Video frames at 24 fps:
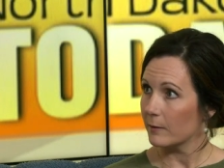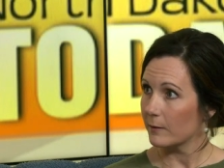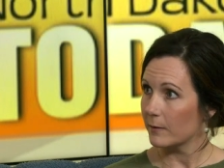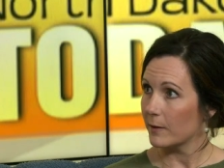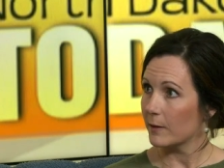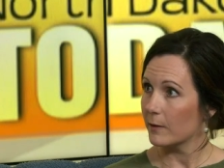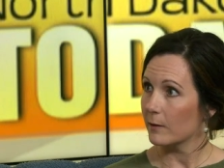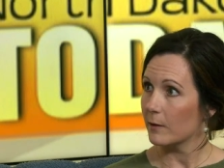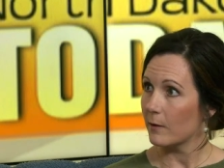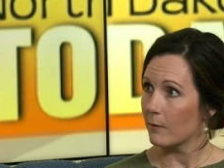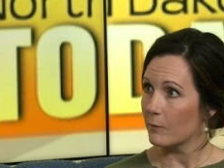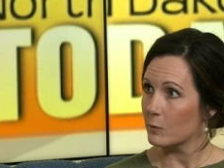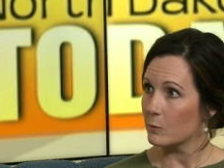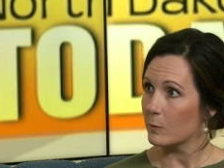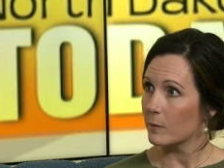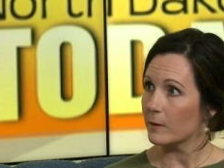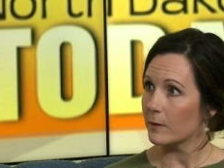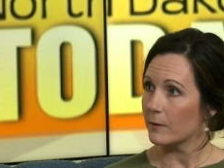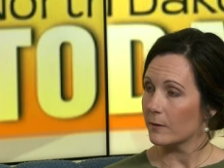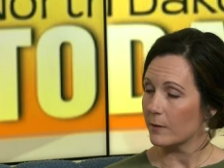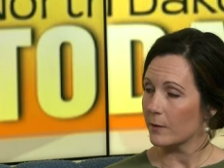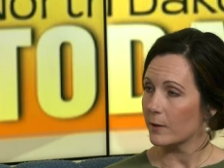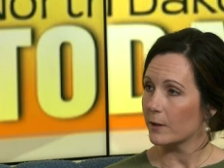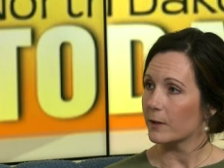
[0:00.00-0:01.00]
their loved one
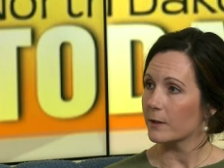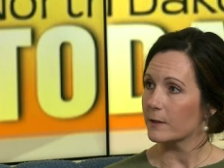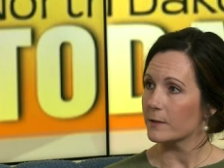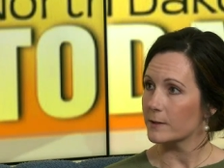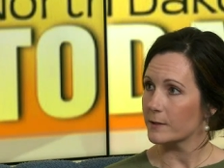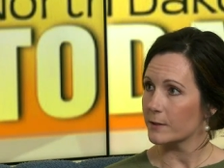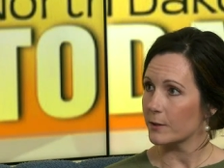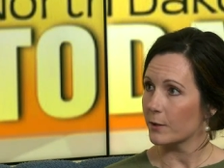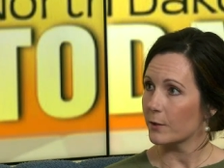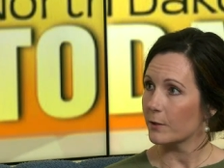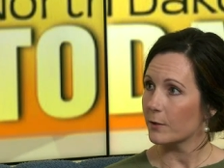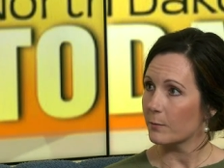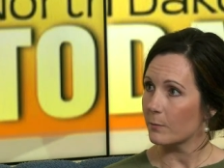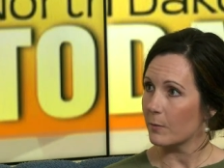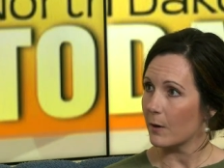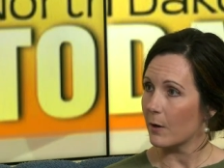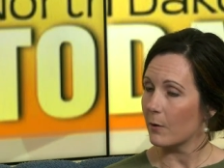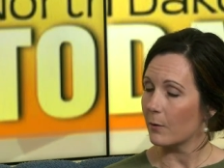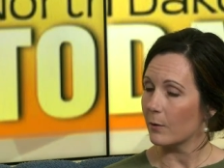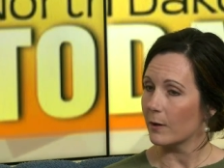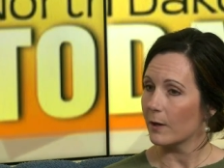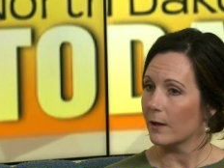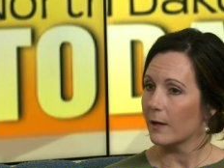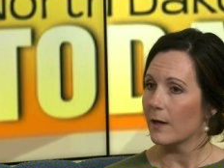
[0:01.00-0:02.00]
that they're concerned
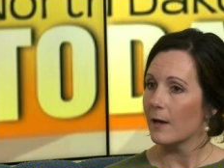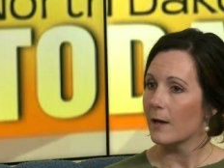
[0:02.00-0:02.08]
about.